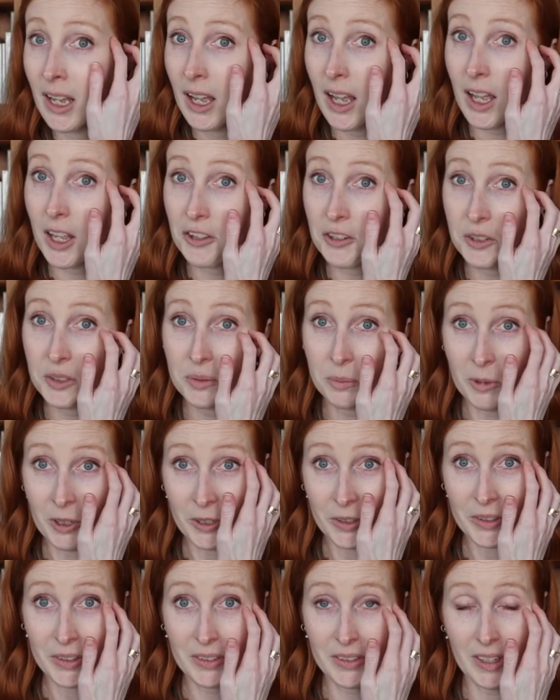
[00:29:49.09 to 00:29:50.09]
other
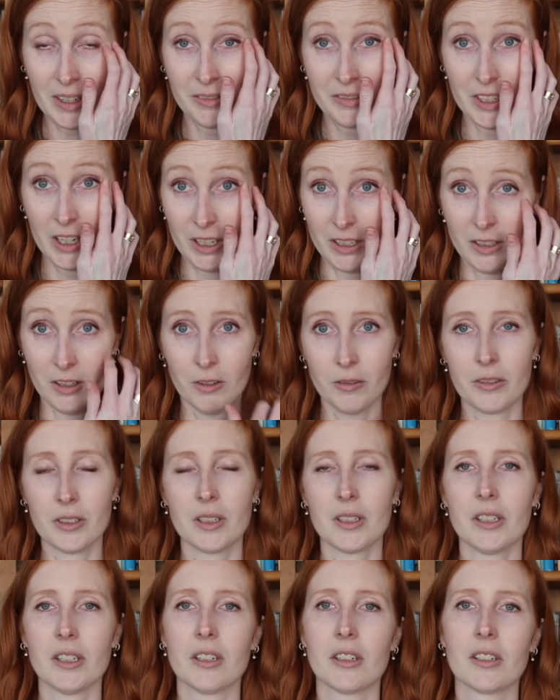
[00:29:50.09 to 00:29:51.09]
smalls I've done over the
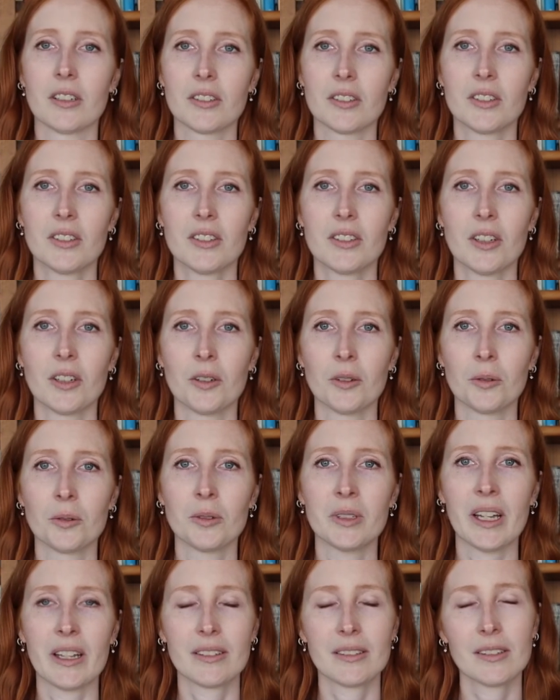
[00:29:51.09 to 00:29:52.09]
years. So
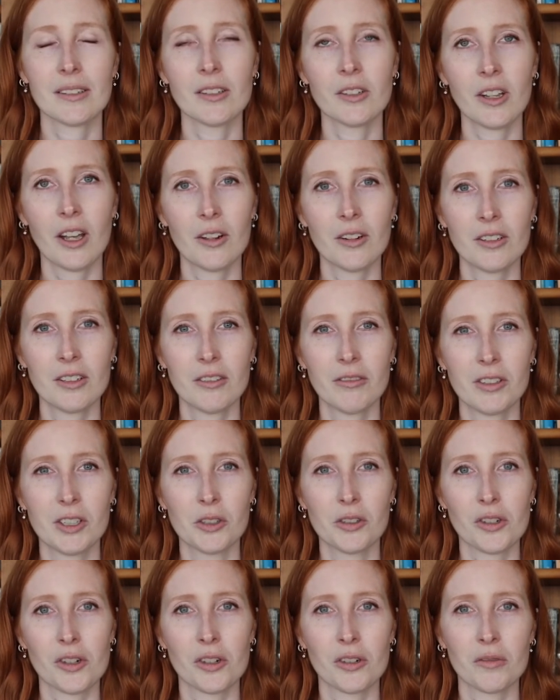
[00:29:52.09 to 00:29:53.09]
yes, look out in the
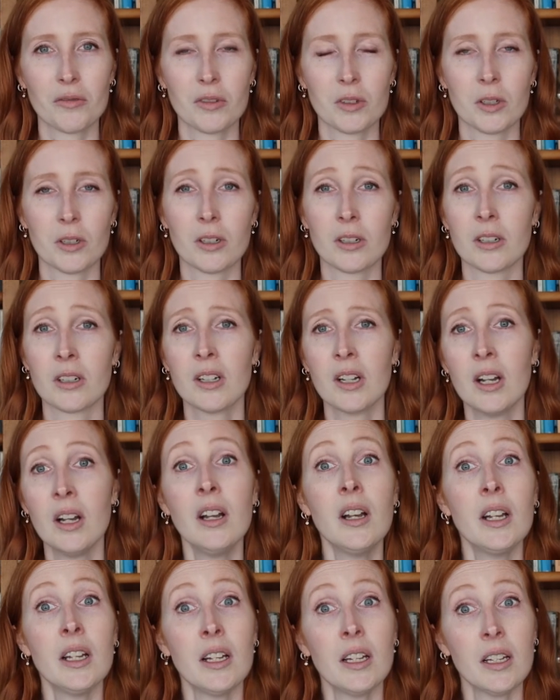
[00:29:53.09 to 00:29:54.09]
future for
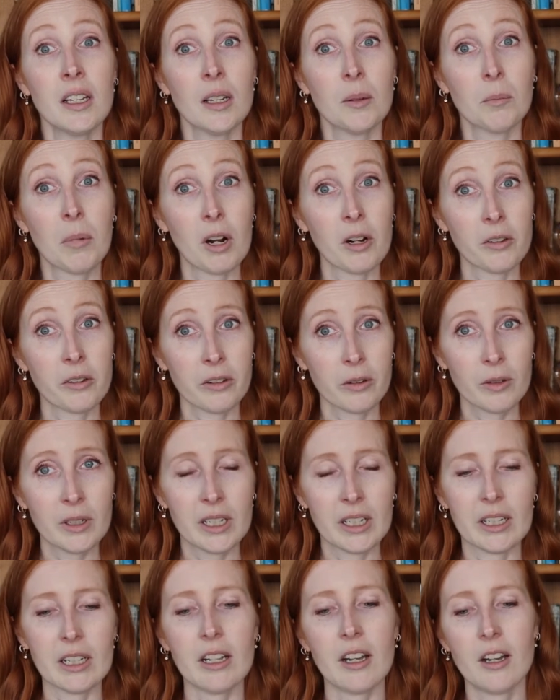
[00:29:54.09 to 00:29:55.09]
part
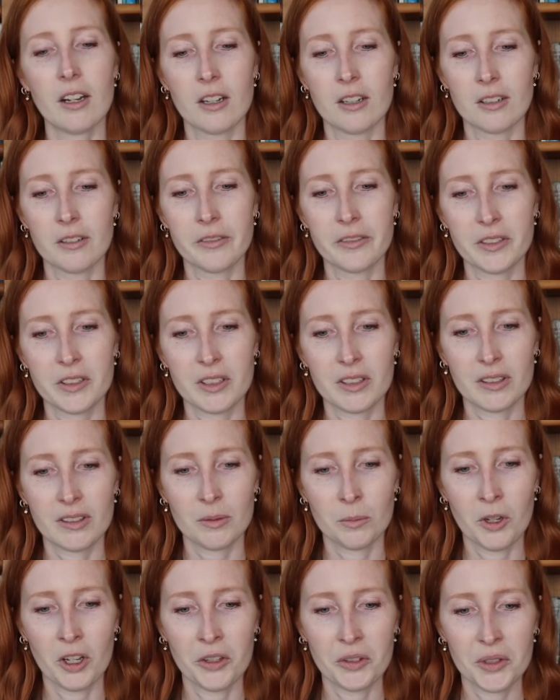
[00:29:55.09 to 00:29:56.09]
3 of the
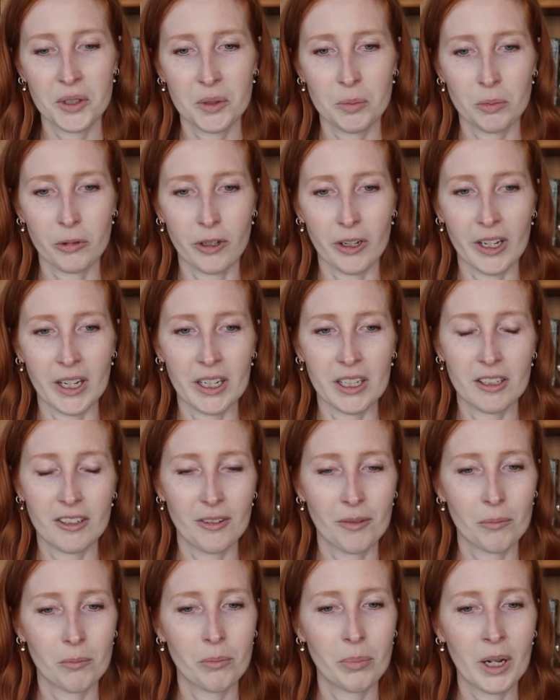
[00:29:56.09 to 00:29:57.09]
smalls parade.
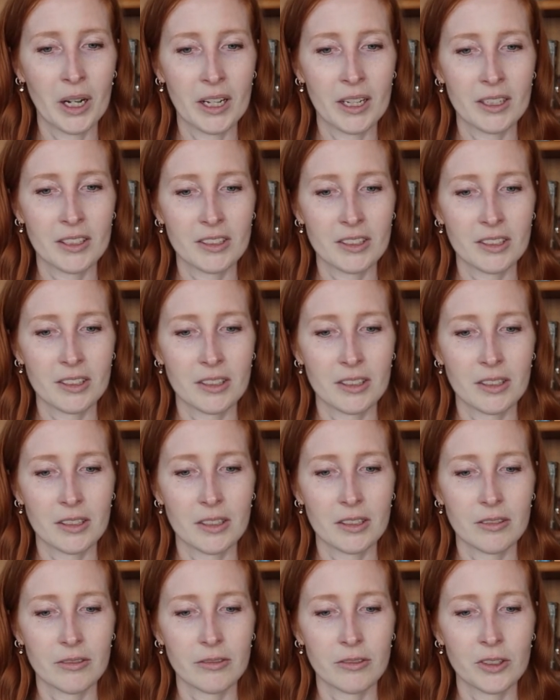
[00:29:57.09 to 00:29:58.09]
But
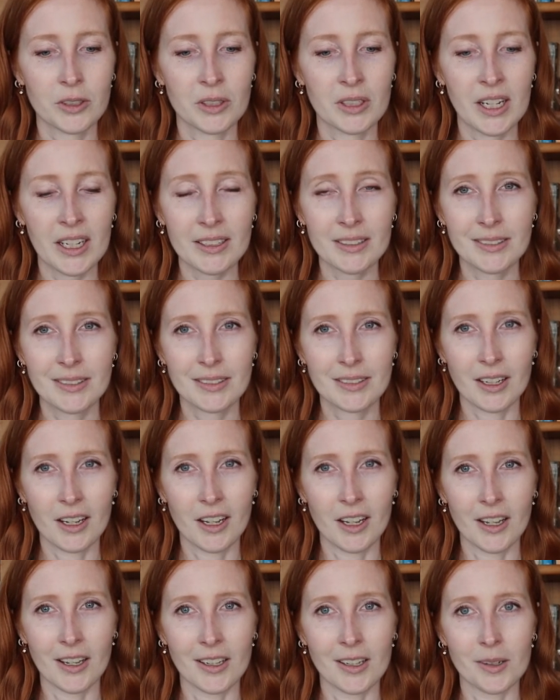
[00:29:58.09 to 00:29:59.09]
for next
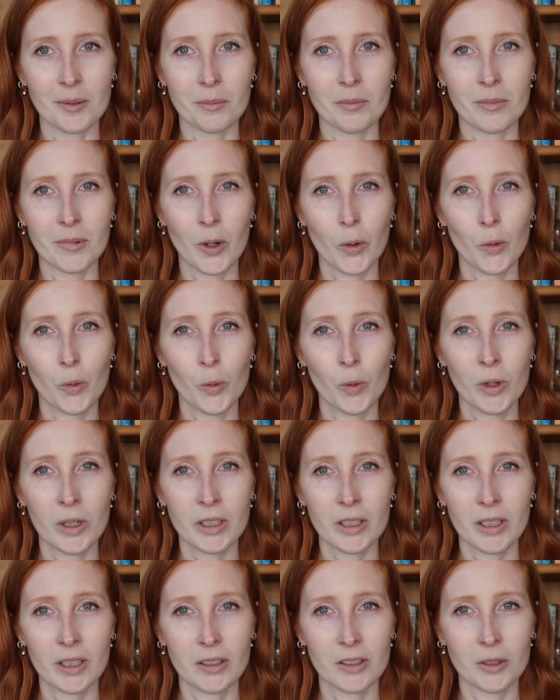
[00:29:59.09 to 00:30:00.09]
time, we're
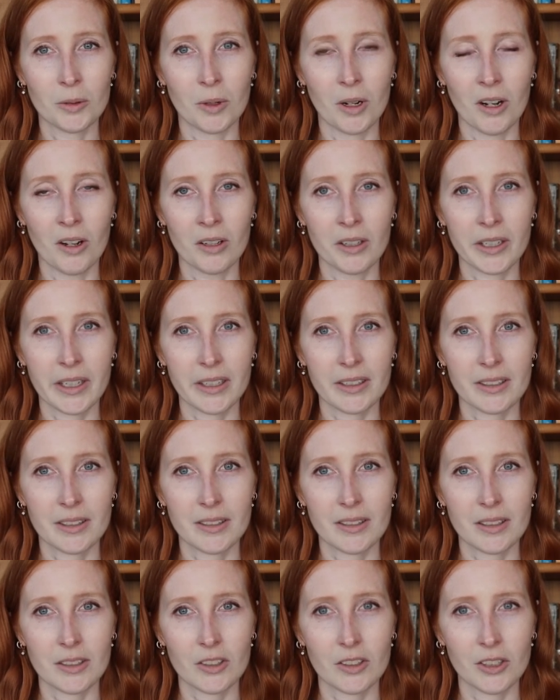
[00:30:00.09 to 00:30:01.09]
gonna do holiday
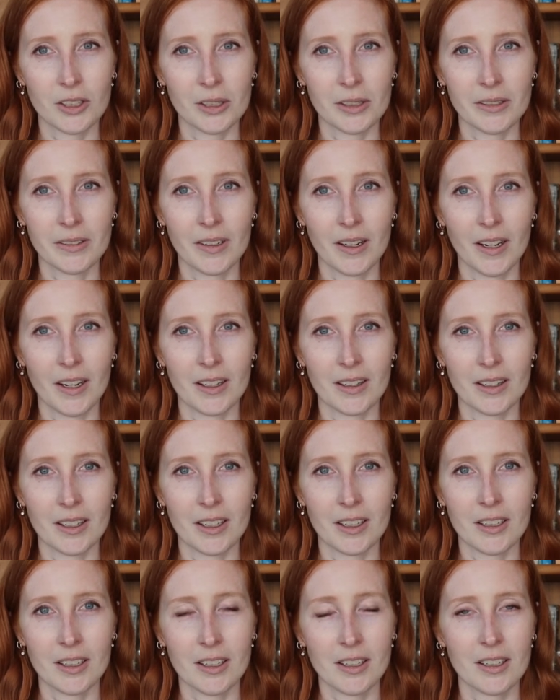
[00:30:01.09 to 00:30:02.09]
stitching, I
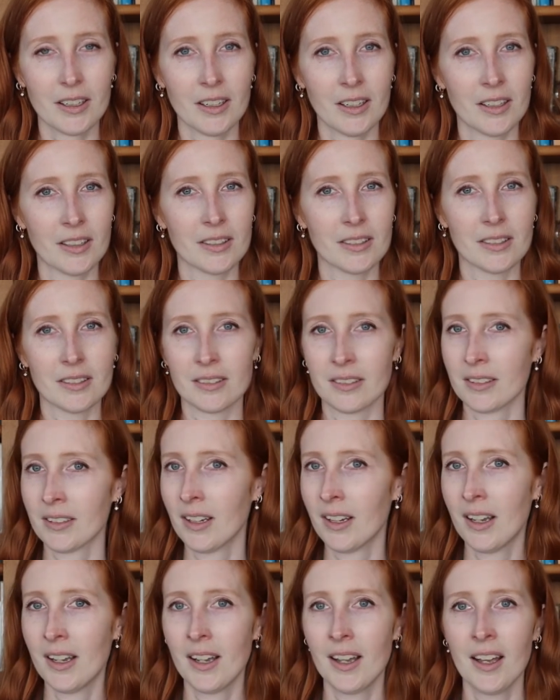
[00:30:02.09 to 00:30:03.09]
think, because
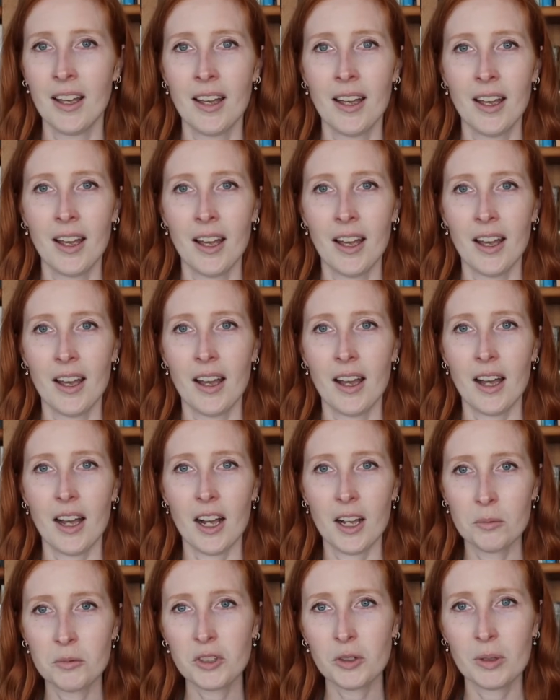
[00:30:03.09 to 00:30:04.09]

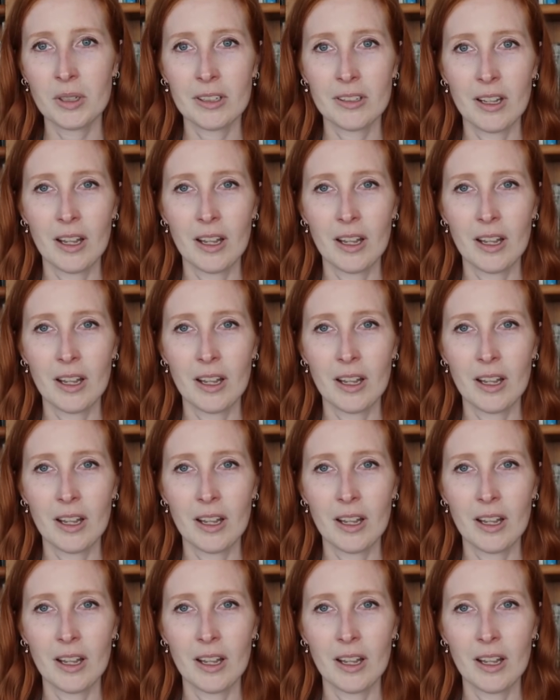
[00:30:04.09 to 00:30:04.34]
I'm doing a